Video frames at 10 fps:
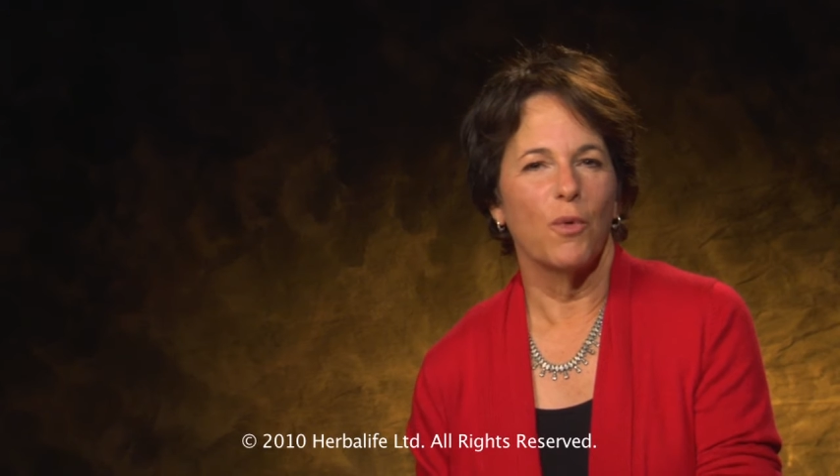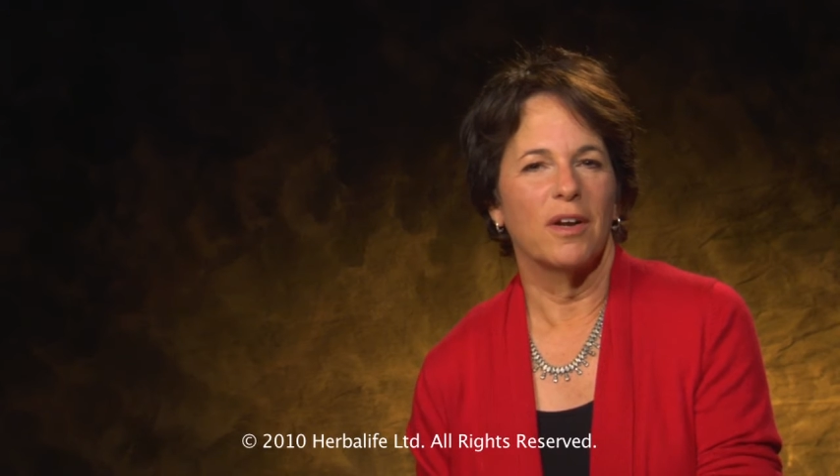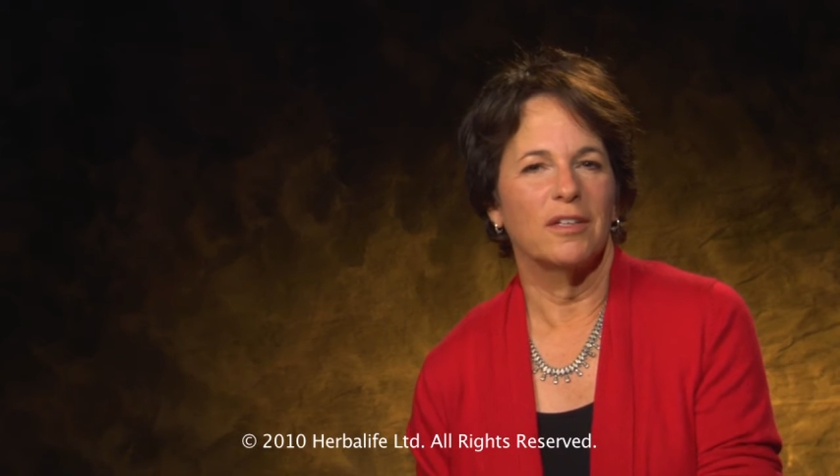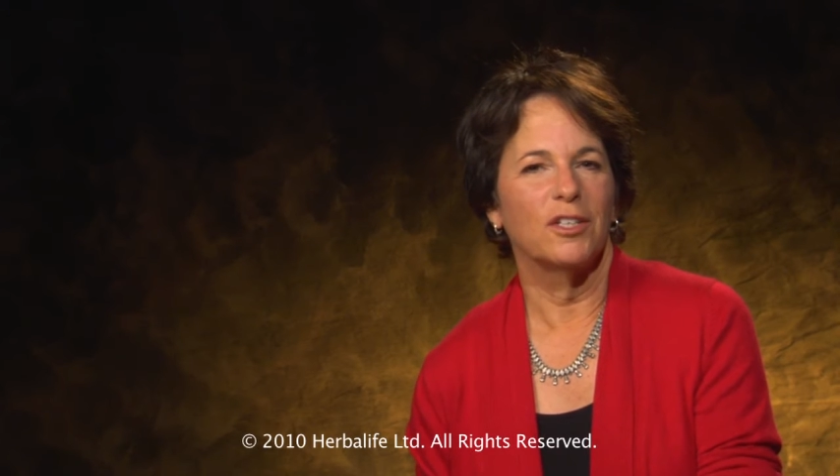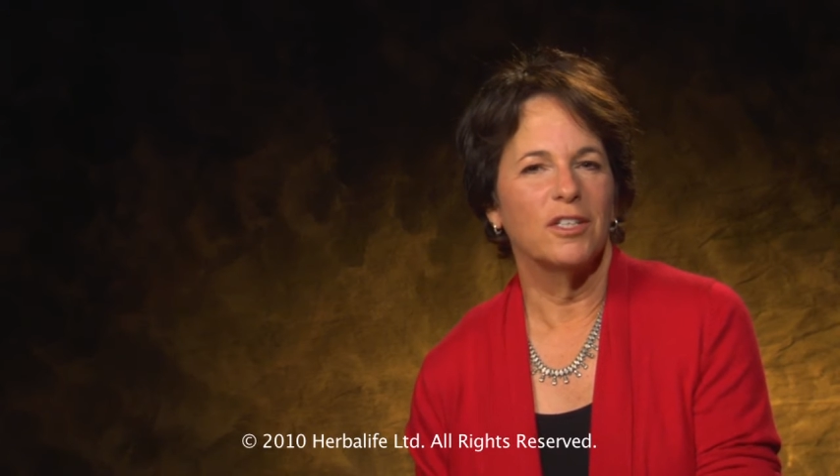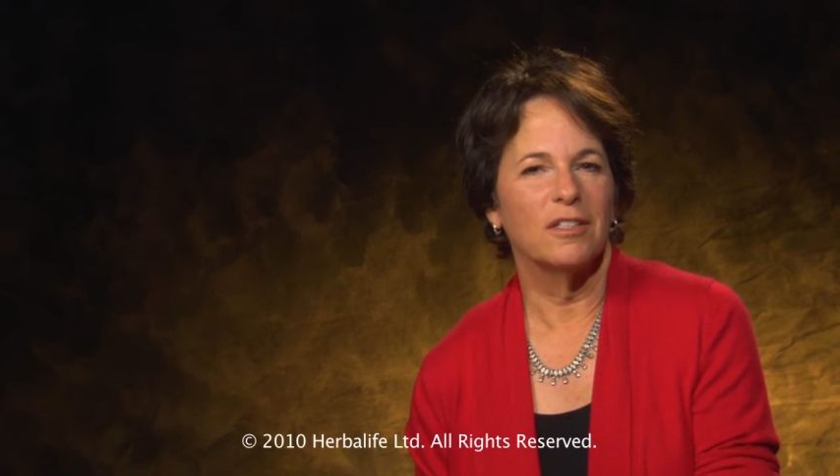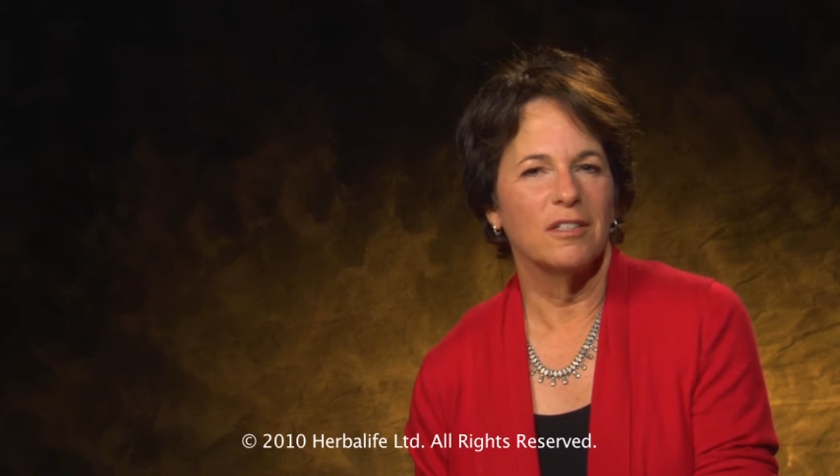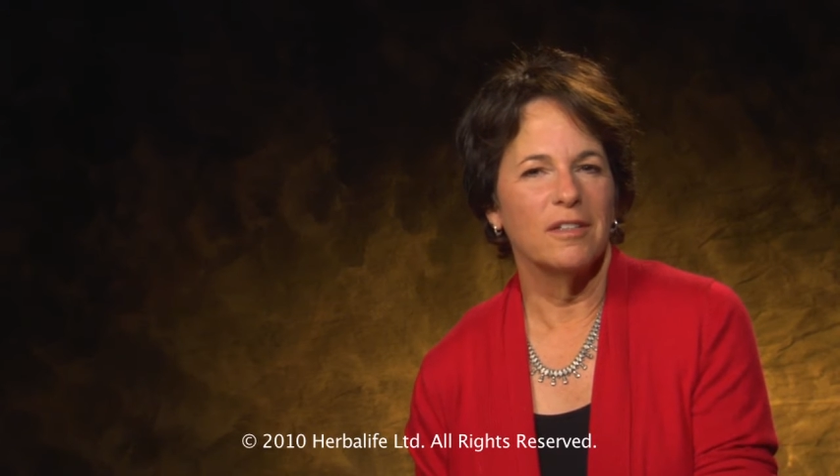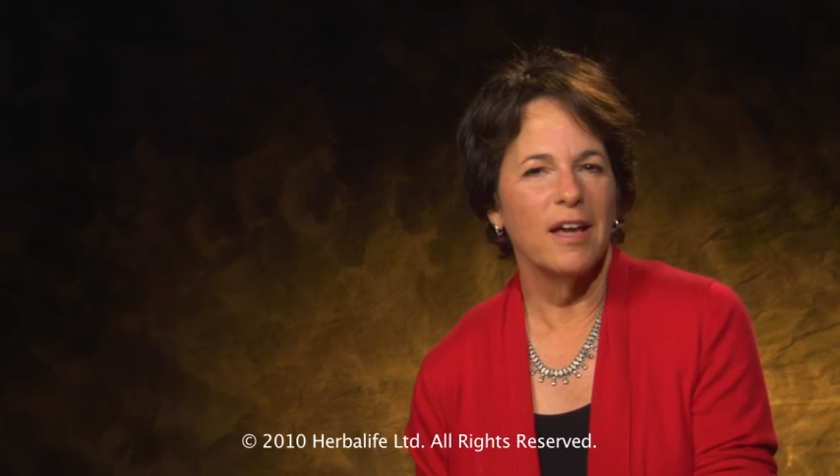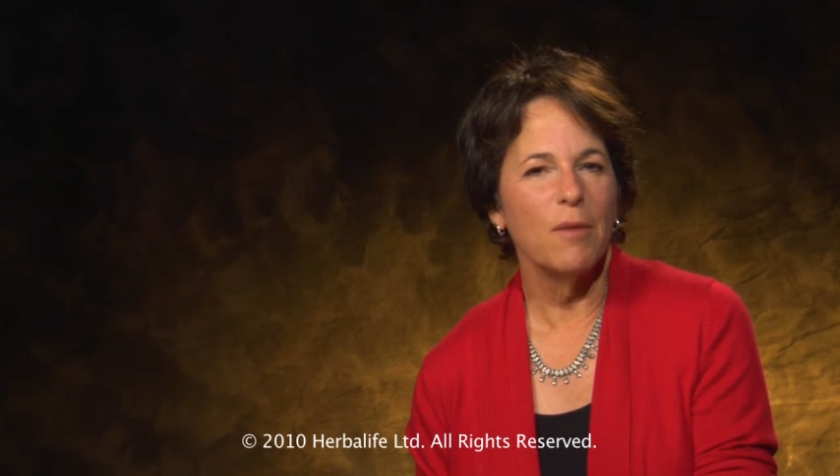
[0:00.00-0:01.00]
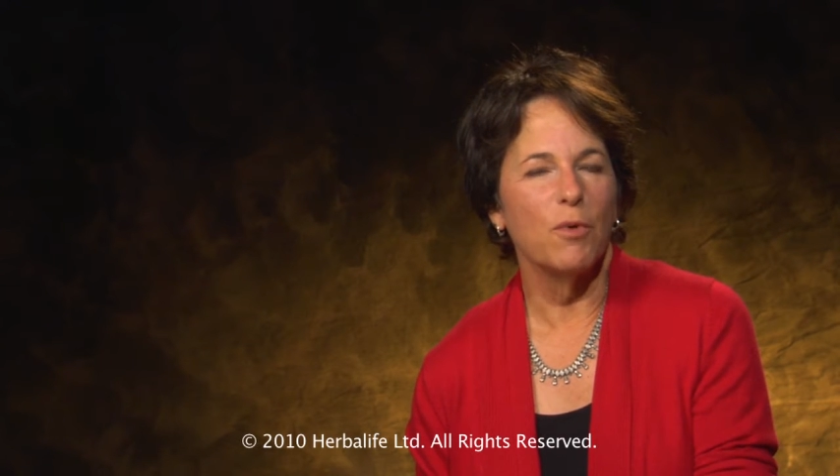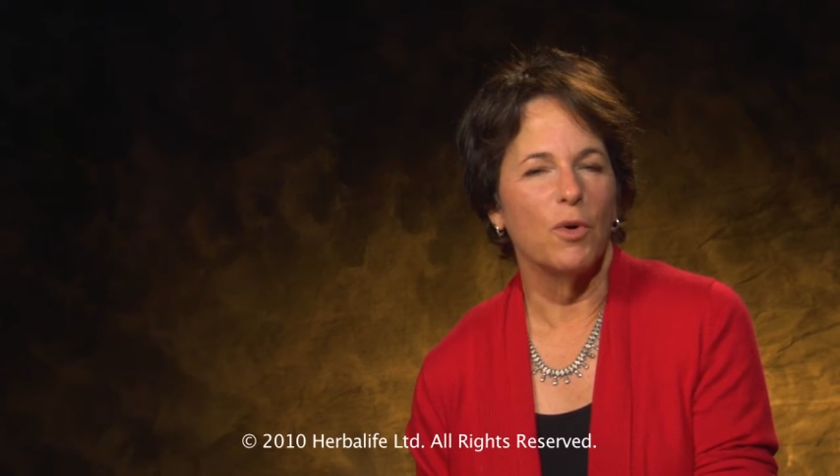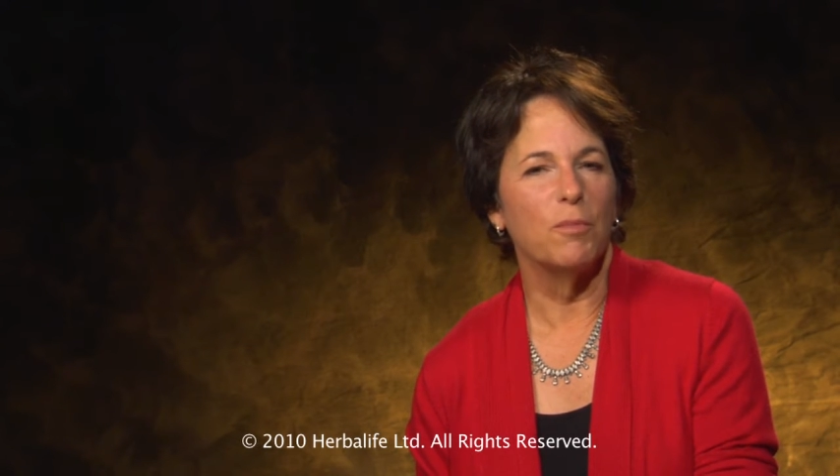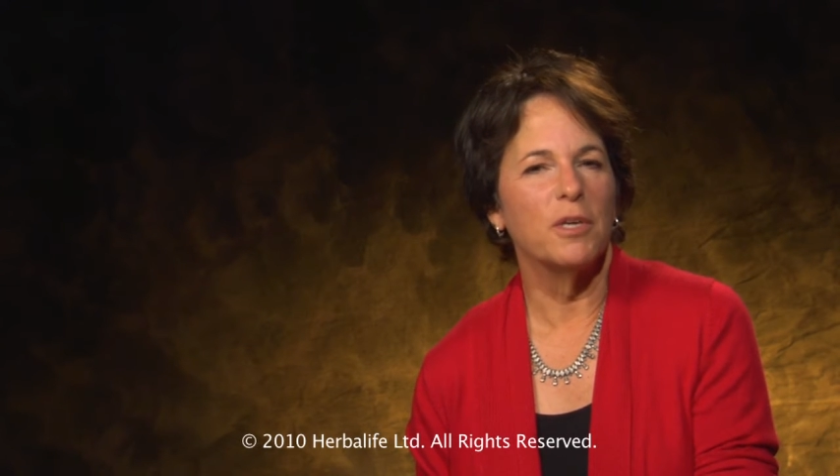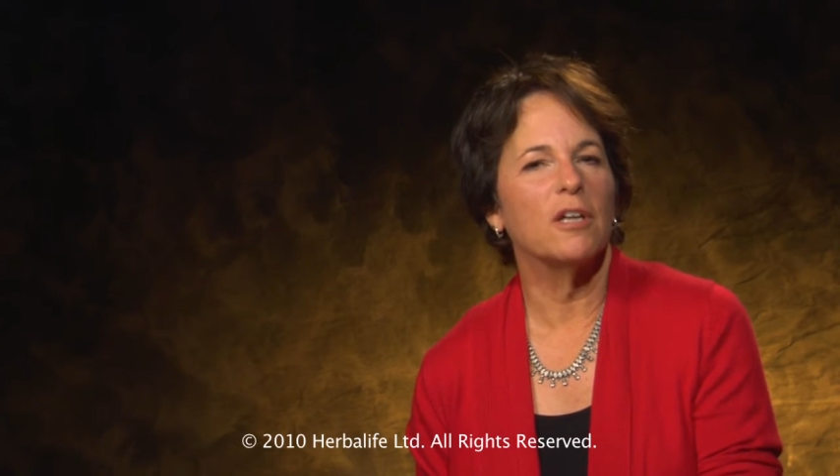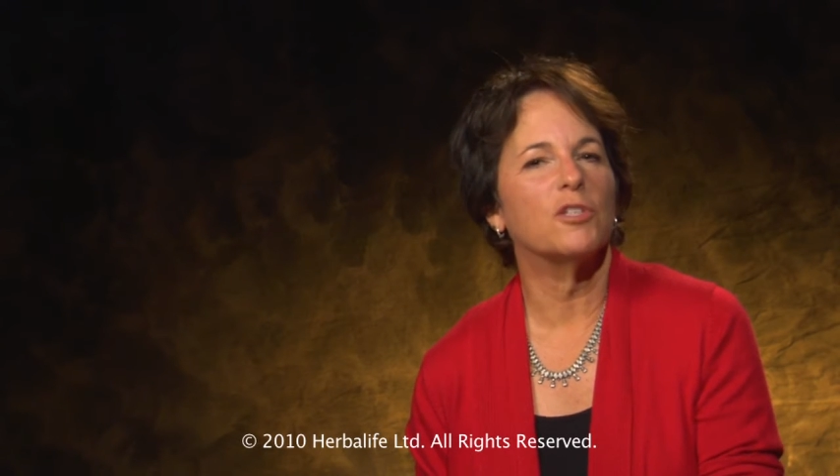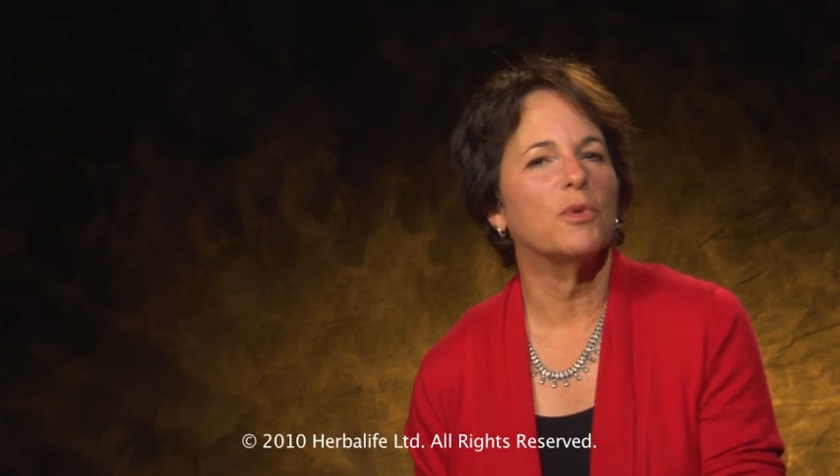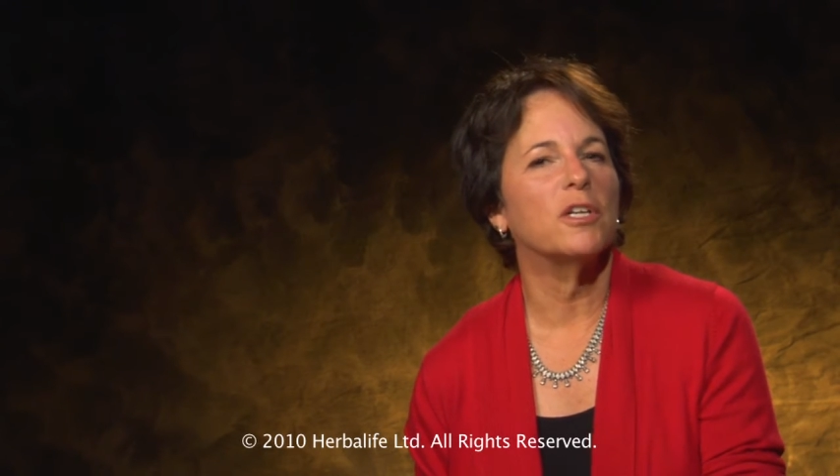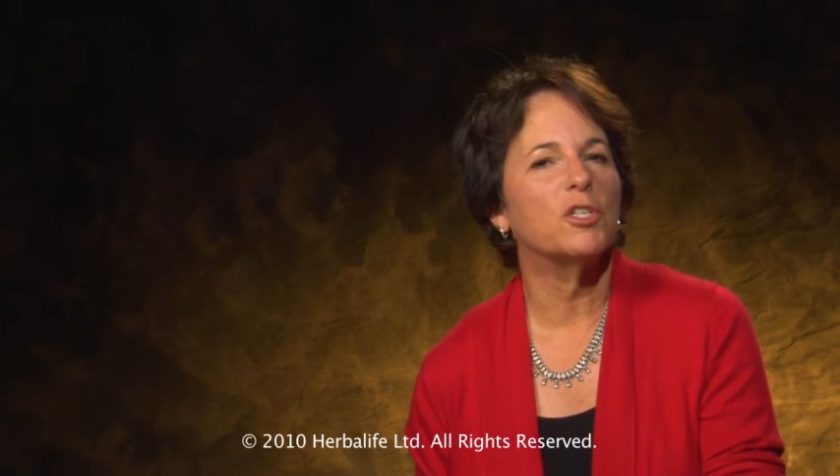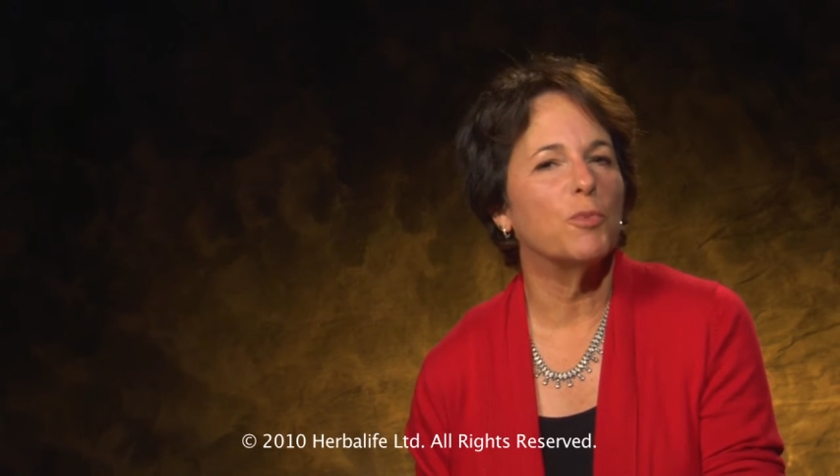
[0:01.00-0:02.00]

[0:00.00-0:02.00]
when I'd look at the label because when it's